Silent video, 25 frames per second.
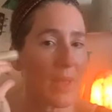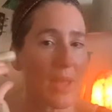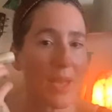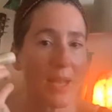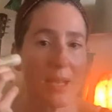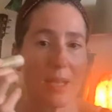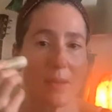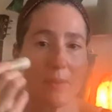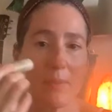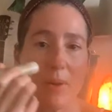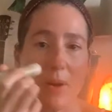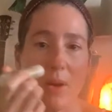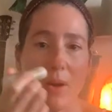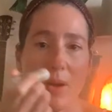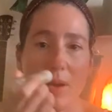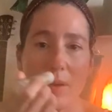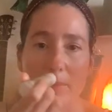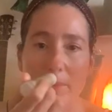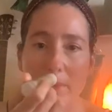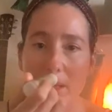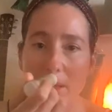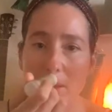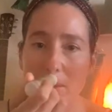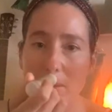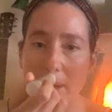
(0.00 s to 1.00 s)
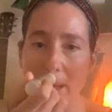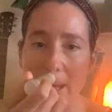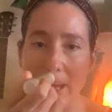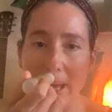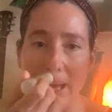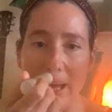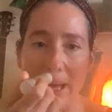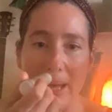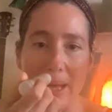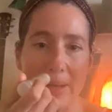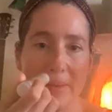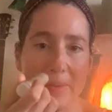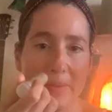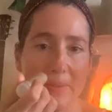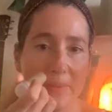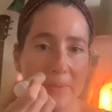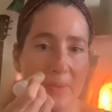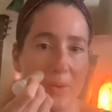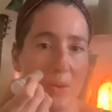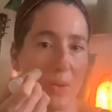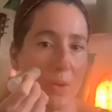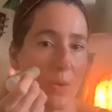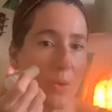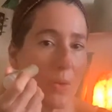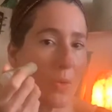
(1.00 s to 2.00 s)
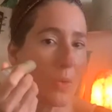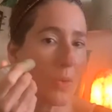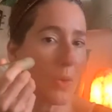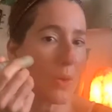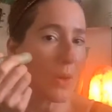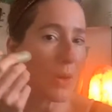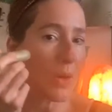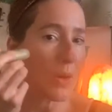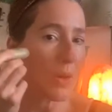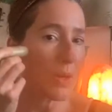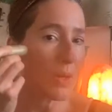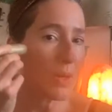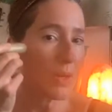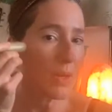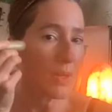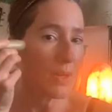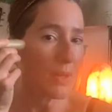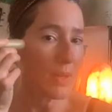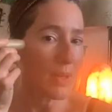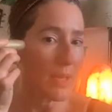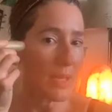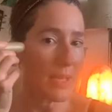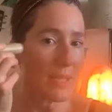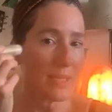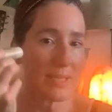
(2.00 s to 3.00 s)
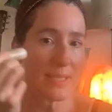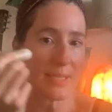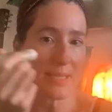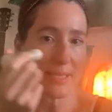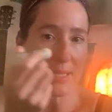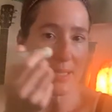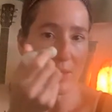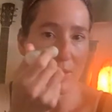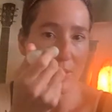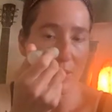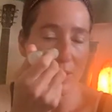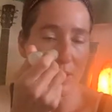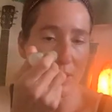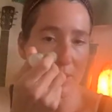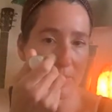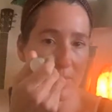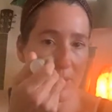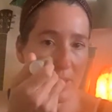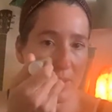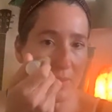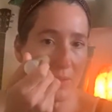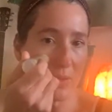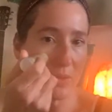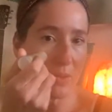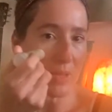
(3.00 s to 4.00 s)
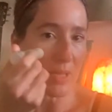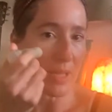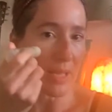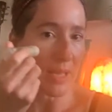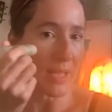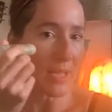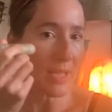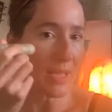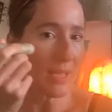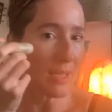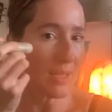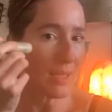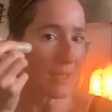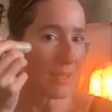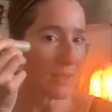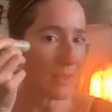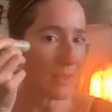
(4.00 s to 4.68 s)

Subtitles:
any balm that you have or a serum if you'd like,